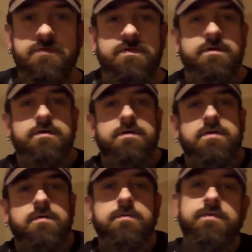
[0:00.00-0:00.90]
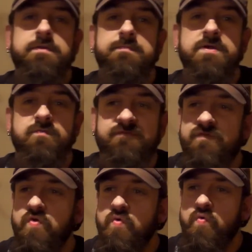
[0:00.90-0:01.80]
13 here again. Welcome to the beer
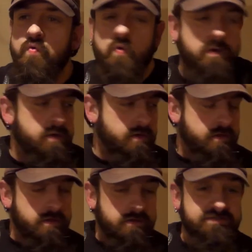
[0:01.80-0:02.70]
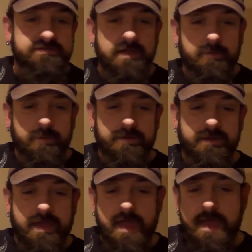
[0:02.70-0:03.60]
review. This time we're
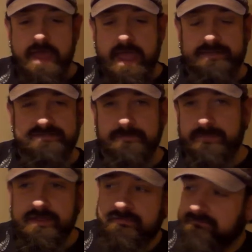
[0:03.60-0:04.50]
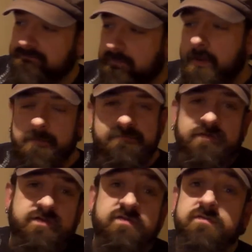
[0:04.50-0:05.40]
looking at something from
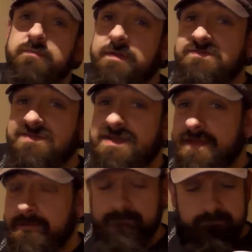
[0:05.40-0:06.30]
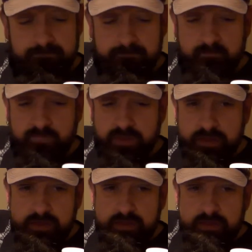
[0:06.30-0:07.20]
Fredericton, New Brunswick.
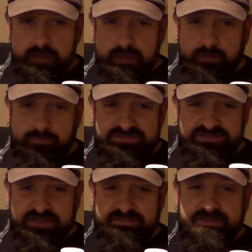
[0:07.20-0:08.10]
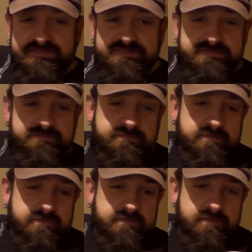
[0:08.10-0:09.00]
I recently got this
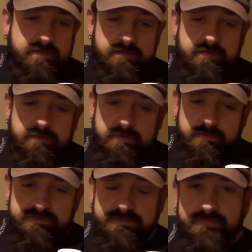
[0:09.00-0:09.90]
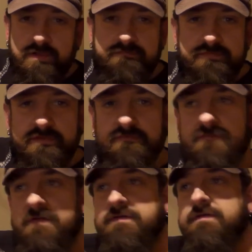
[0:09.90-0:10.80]
when I was up there for the
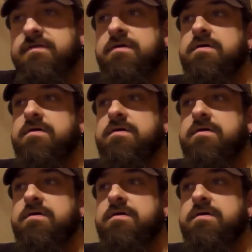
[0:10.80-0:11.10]
Fredericton